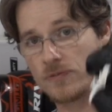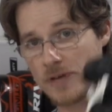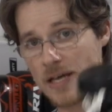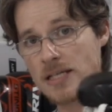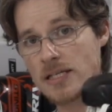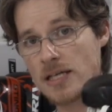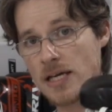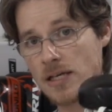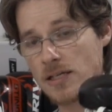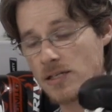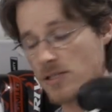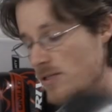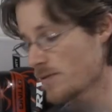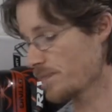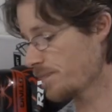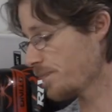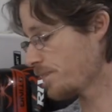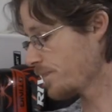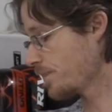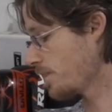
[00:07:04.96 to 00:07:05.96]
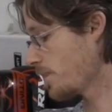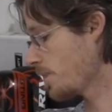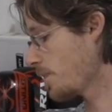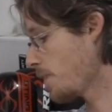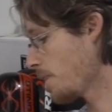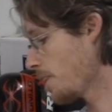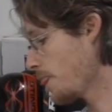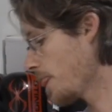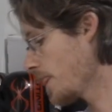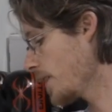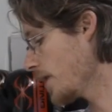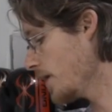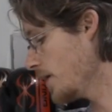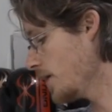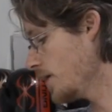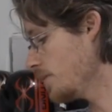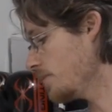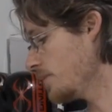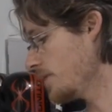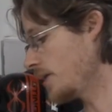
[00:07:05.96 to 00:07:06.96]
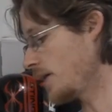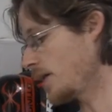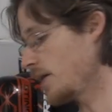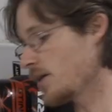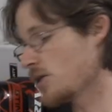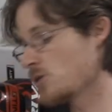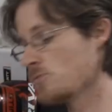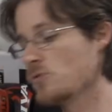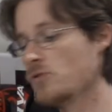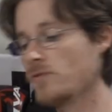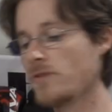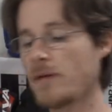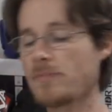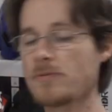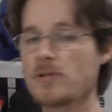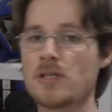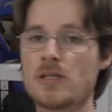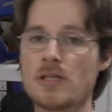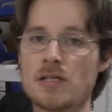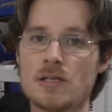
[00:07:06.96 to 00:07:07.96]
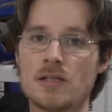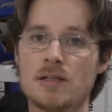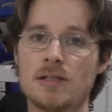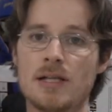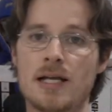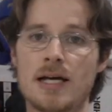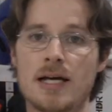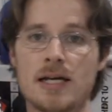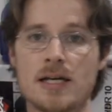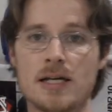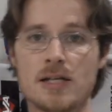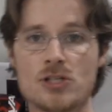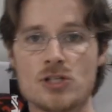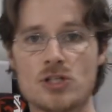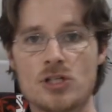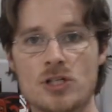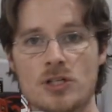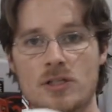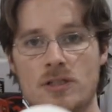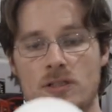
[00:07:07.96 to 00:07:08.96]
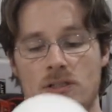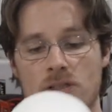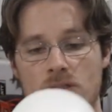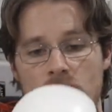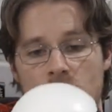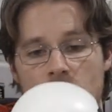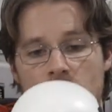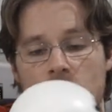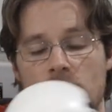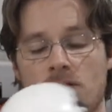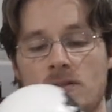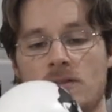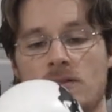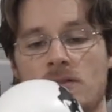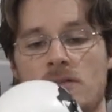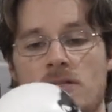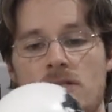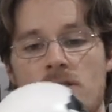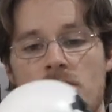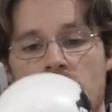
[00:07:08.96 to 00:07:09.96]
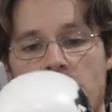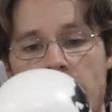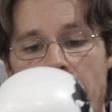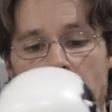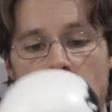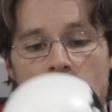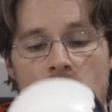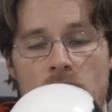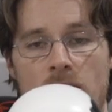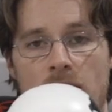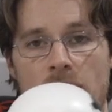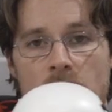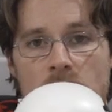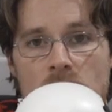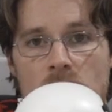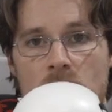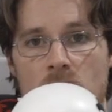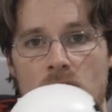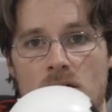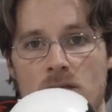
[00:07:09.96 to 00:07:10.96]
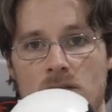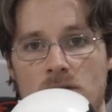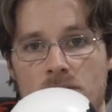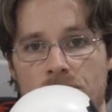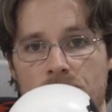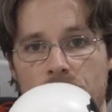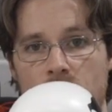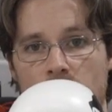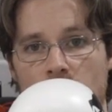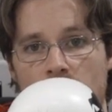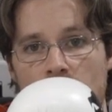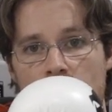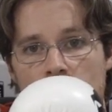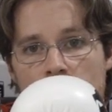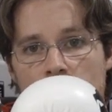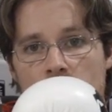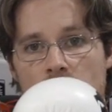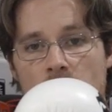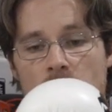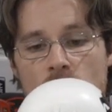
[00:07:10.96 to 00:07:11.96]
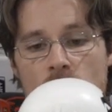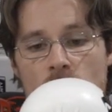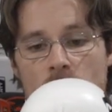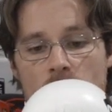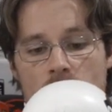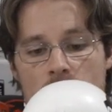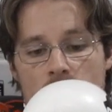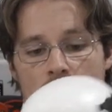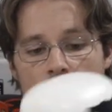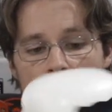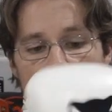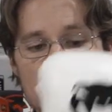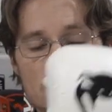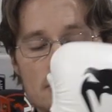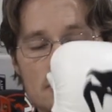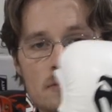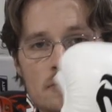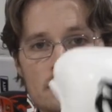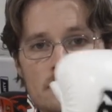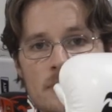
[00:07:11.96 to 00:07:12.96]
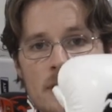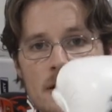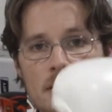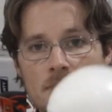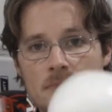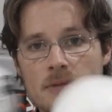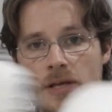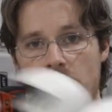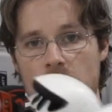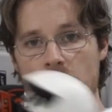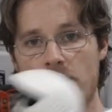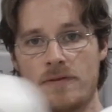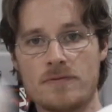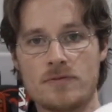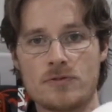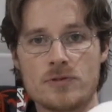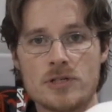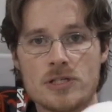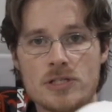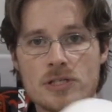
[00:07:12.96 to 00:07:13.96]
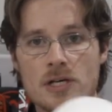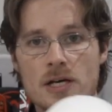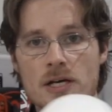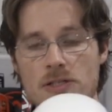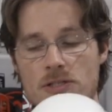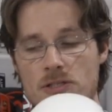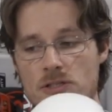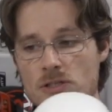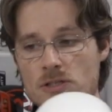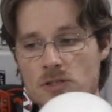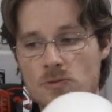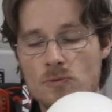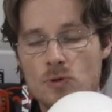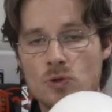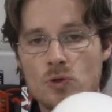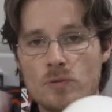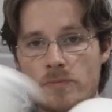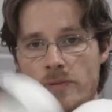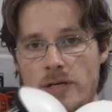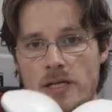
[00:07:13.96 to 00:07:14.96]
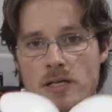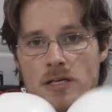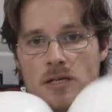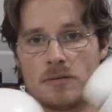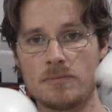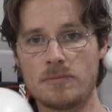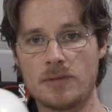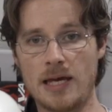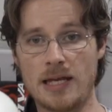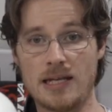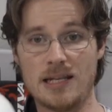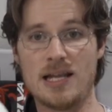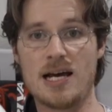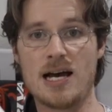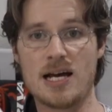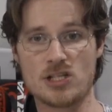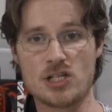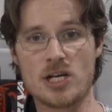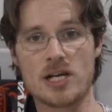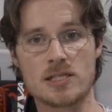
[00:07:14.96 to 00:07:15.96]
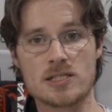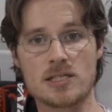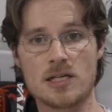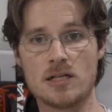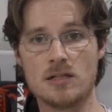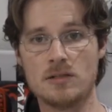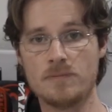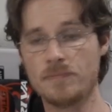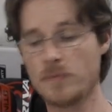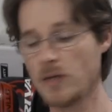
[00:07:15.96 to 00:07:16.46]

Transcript: Fairtex. But now let's move up to the large. This is the LXL, L/XL Venum. They only have 3 sizes, small, medium, and large XL.